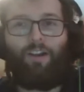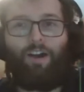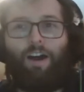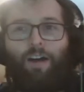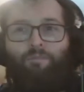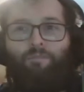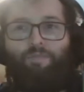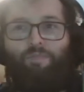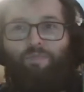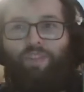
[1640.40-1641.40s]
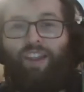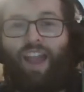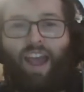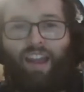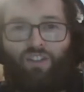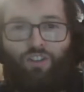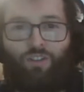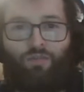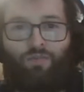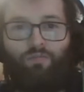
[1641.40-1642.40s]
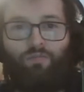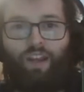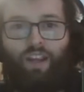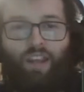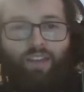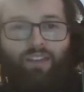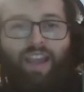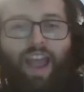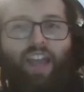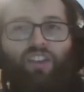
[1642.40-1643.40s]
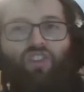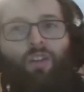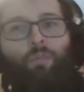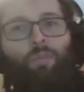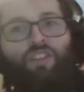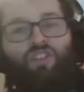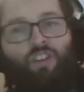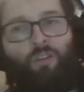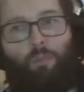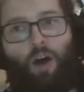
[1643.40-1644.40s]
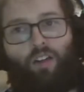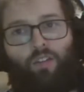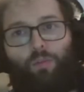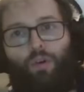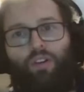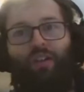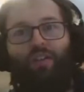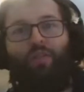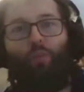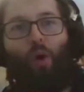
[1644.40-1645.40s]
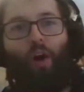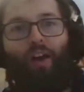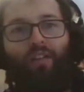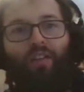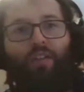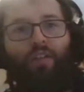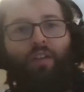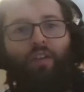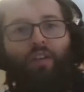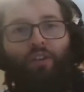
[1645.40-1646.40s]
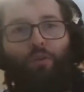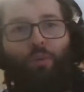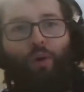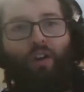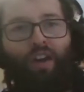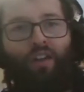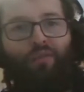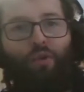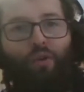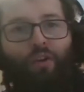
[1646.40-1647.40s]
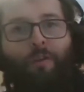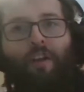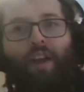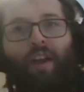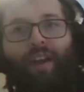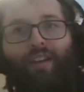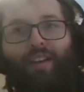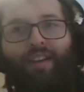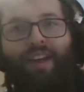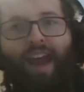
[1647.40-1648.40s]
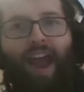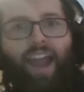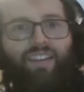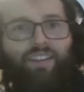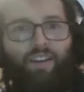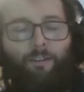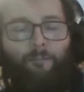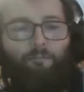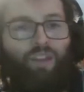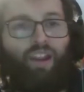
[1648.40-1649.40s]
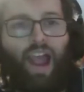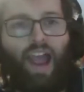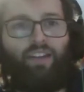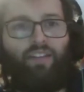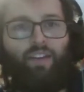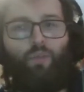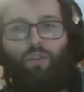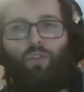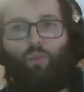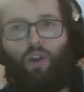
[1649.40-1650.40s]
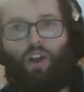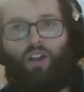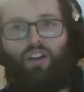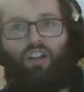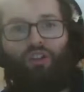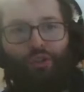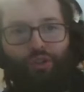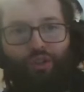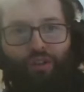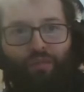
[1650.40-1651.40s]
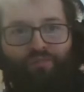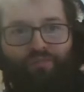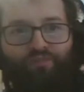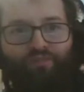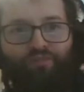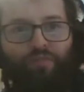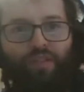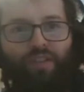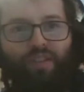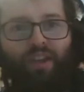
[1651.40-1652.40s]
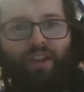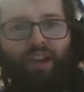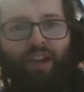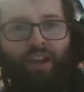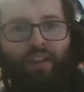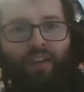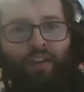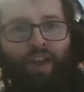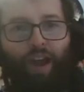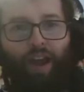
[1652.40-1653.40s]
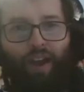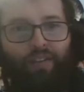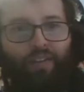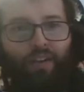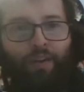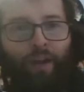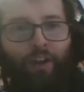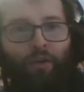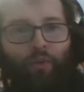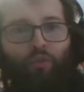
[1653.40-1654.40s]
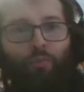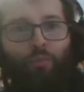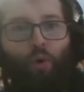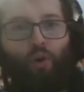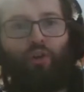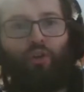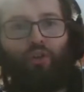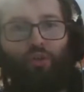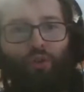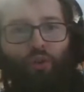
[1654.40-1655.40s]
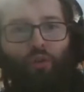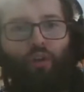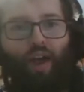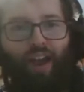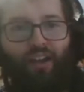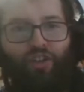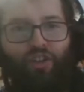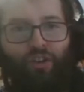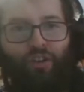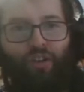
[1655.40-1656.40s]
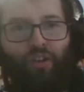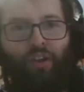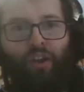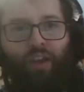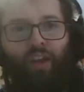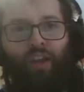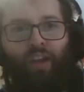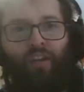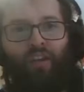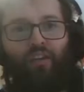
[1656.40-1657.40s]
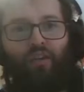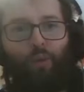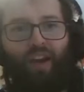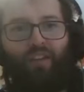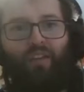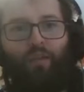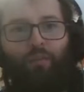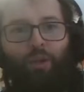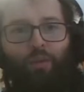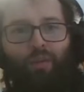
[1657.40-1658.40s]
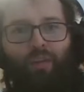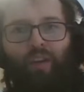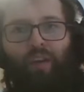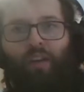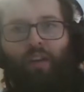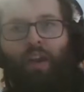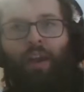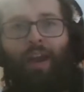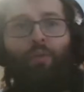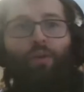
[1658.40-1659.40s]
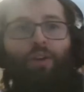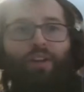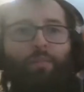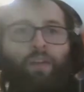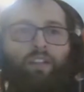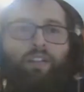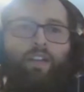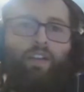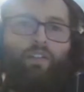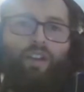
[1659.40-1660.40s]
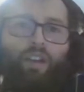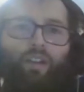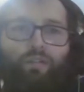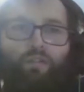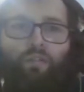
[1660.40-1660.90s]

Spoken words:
um the action. Again, the action in Mission Impossible is what you are in for. And I think the acting was really good. And I see in my notes more cool action and great music. Now, I will admit, even if